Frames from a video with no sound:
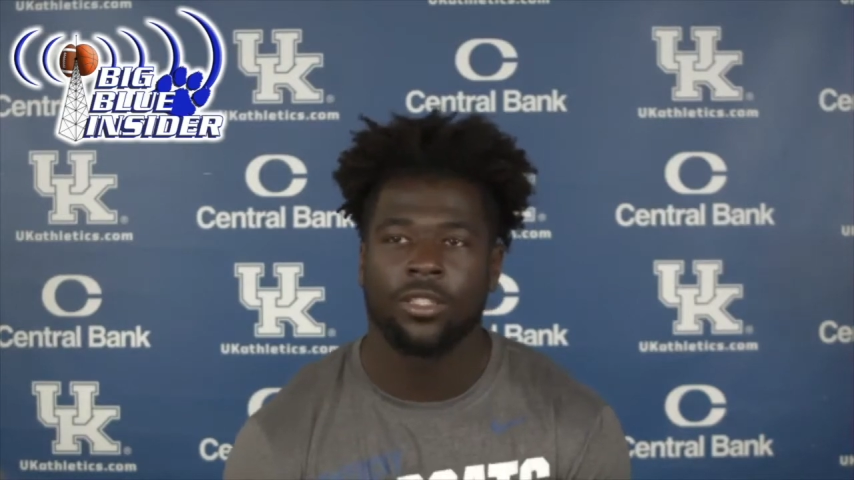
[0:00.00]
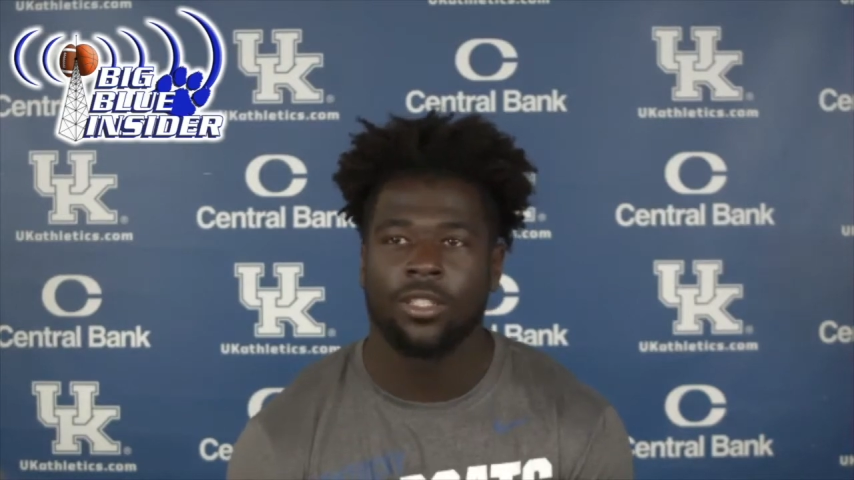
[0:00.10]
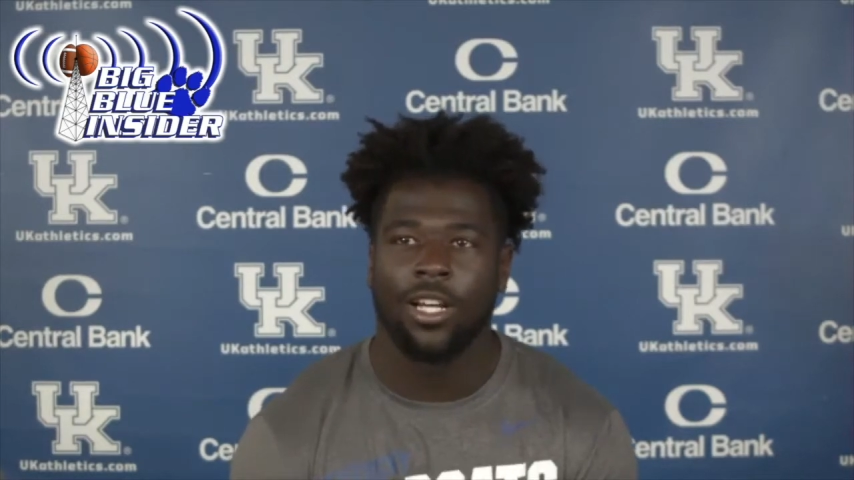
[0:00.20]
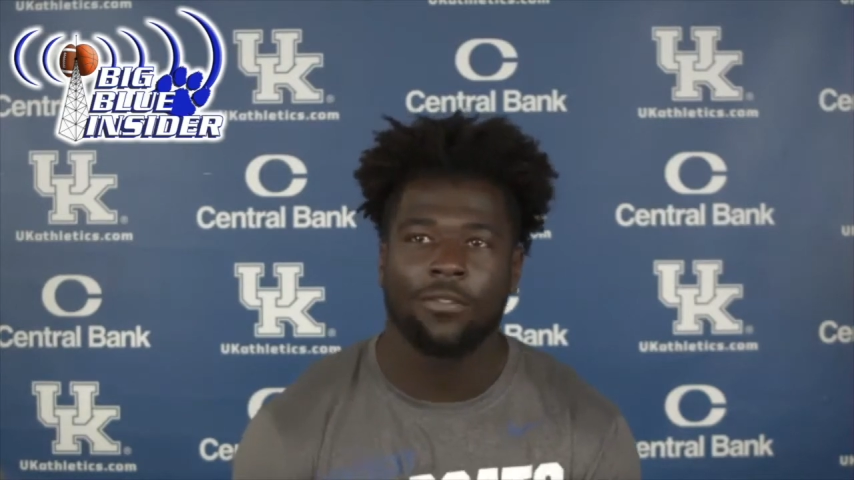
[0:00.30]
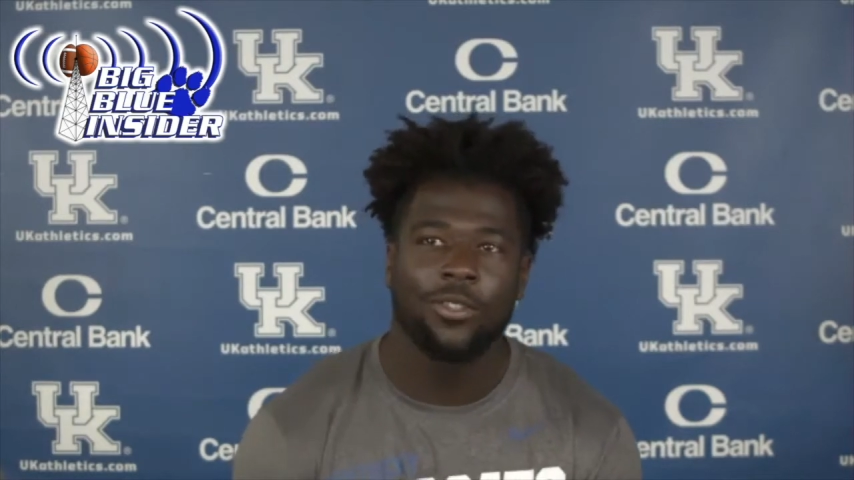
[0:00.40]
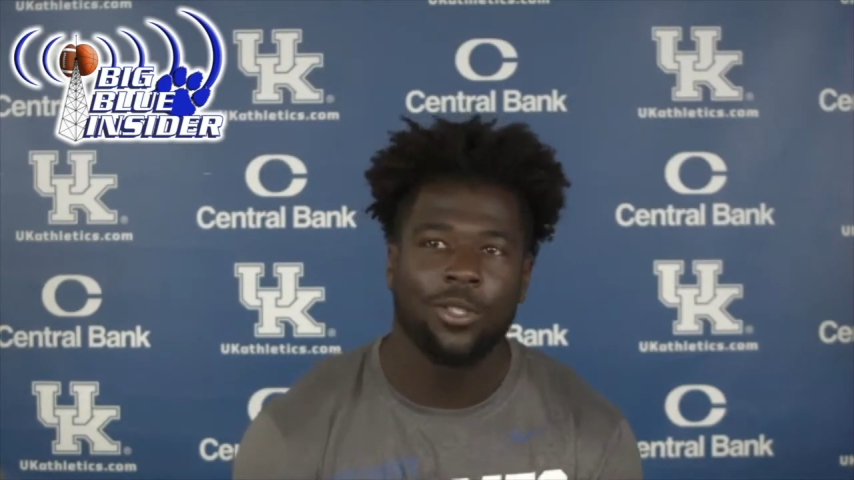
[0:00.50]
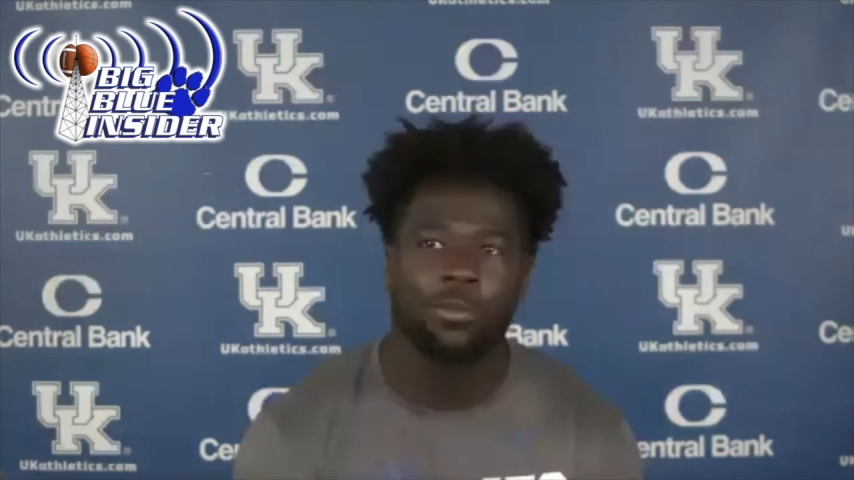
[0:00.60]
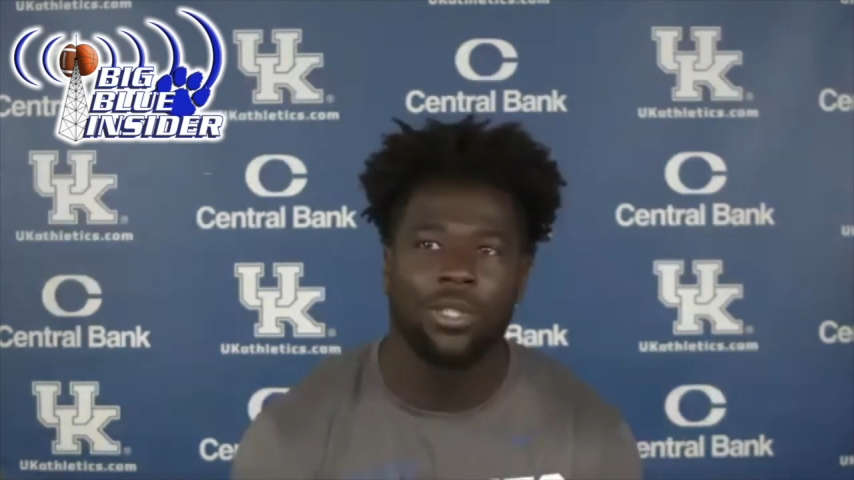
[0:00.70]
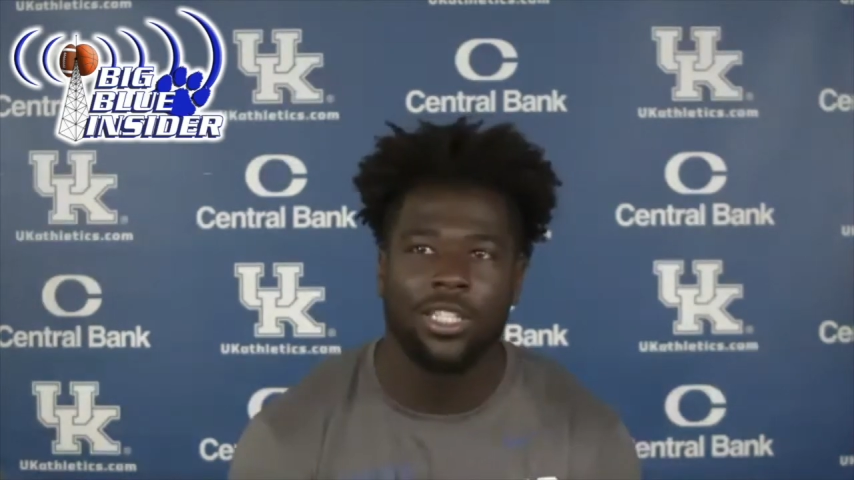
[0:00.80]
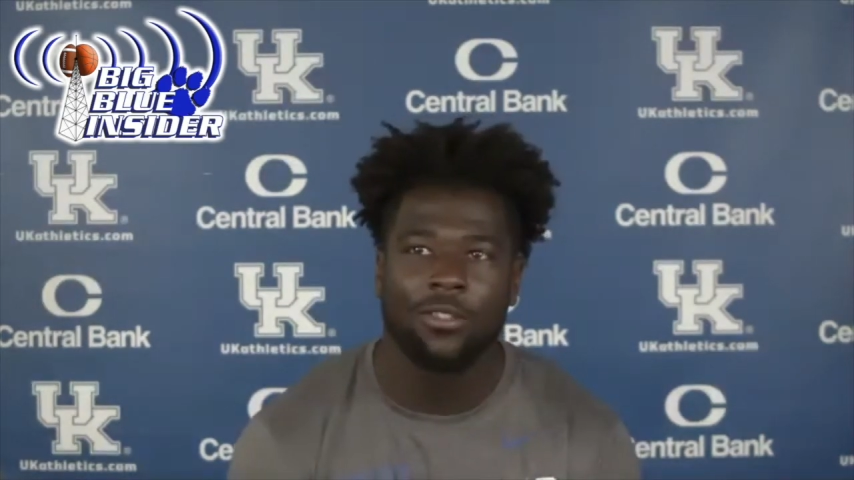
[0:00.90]
I feel the
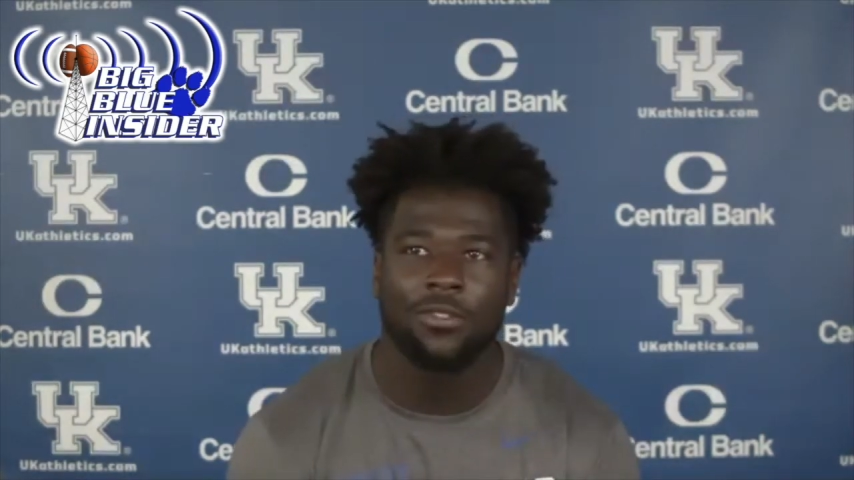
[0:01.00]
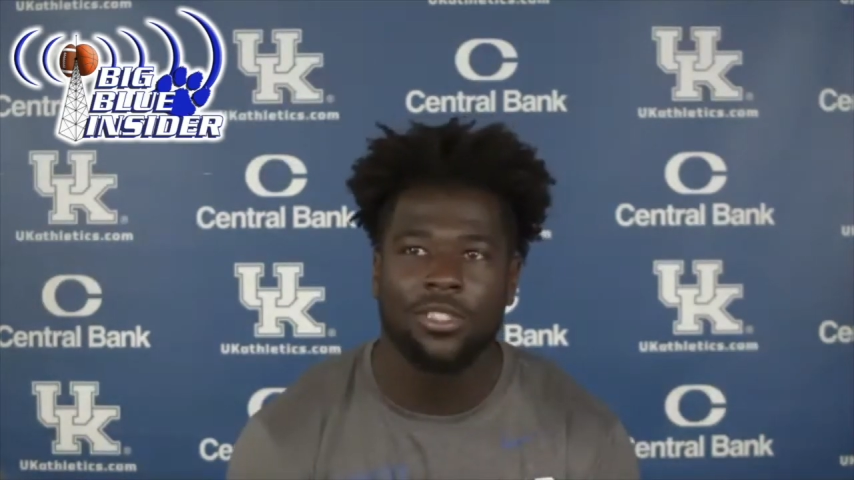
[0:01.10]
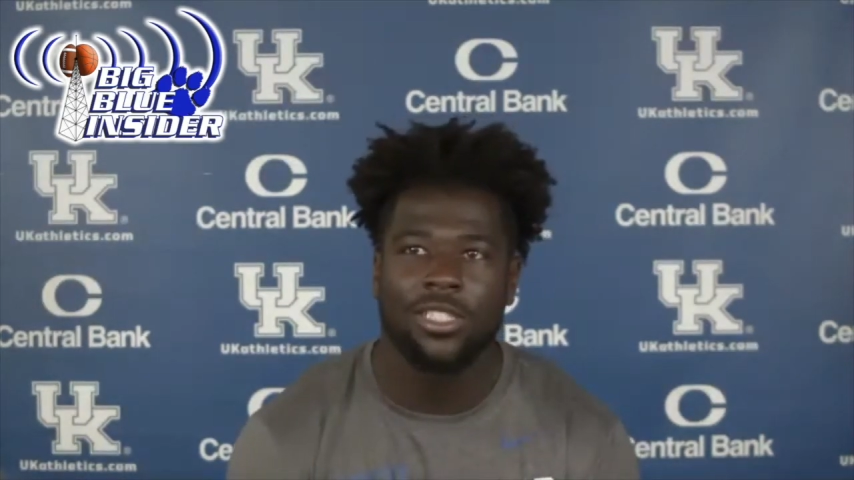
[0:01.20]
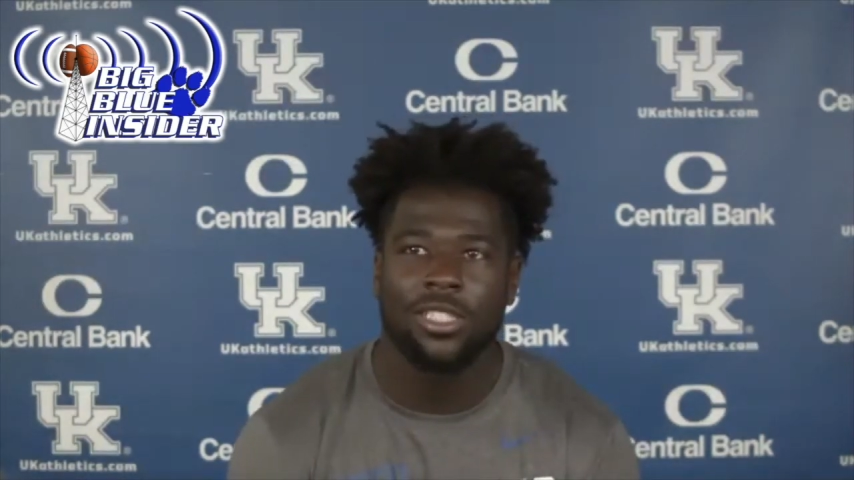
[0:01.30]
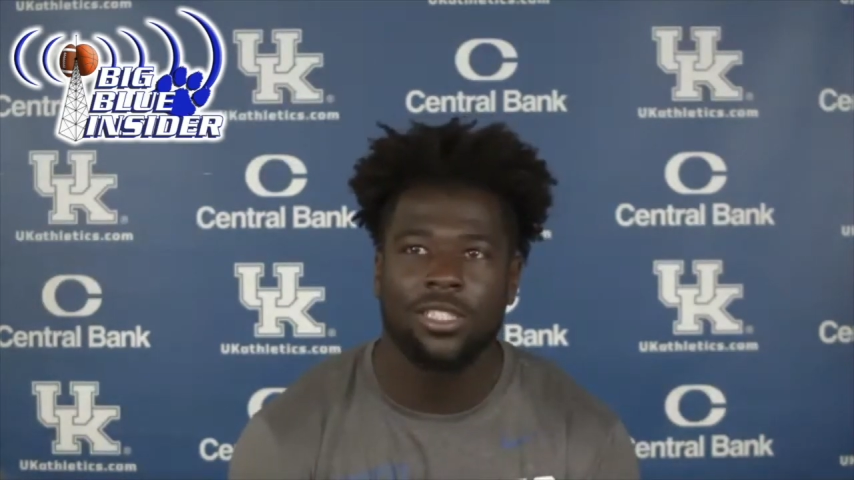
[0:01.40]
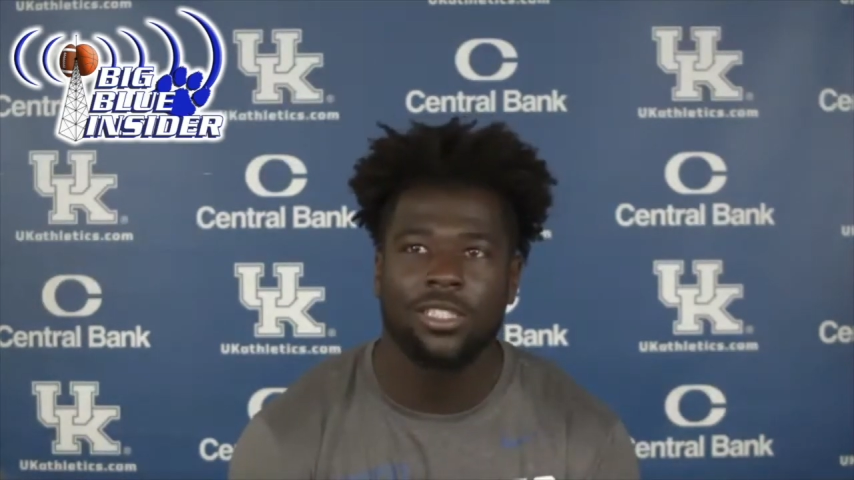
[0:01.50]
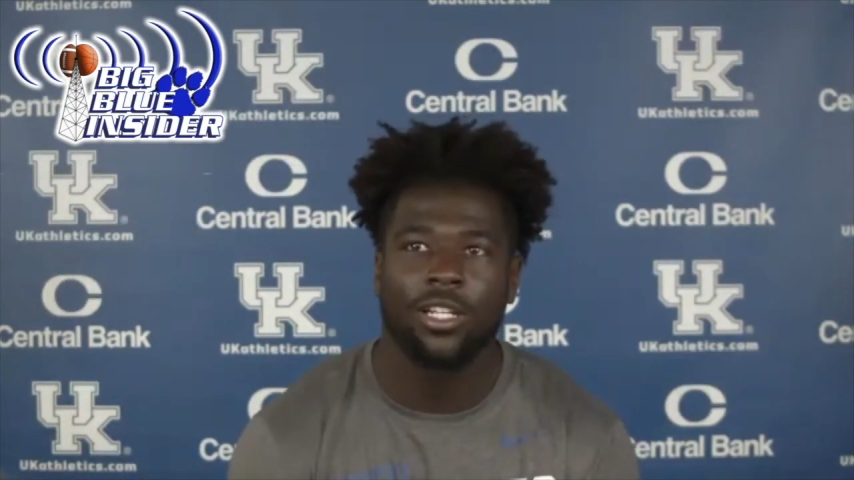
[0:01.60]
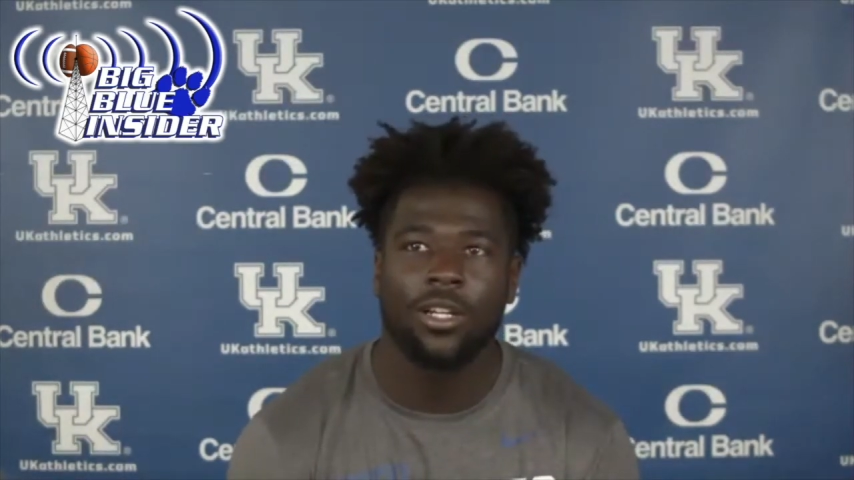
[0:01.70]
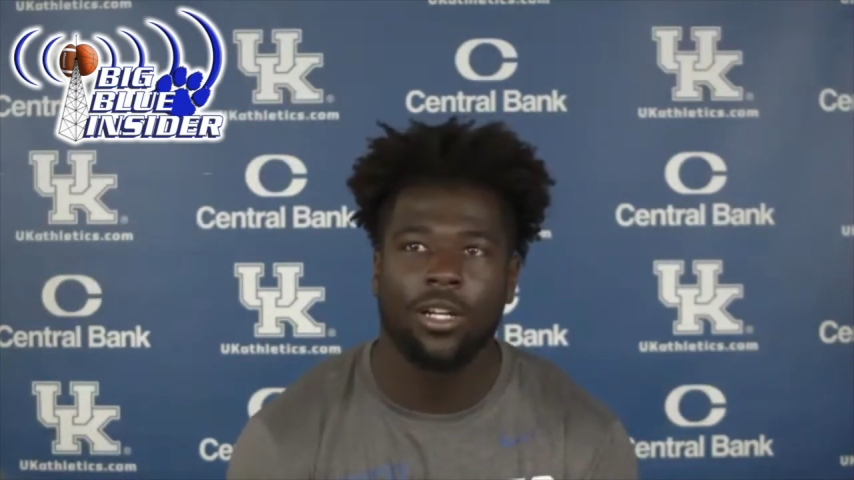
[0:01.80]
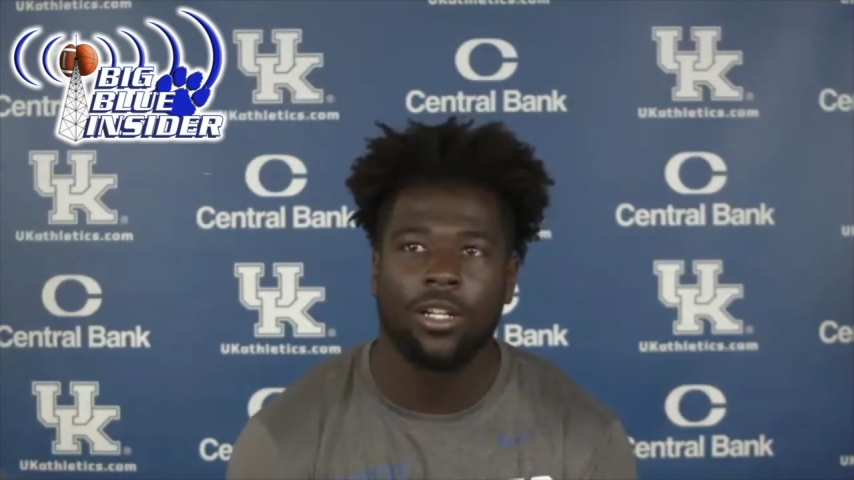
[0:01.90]
big differences is that uh,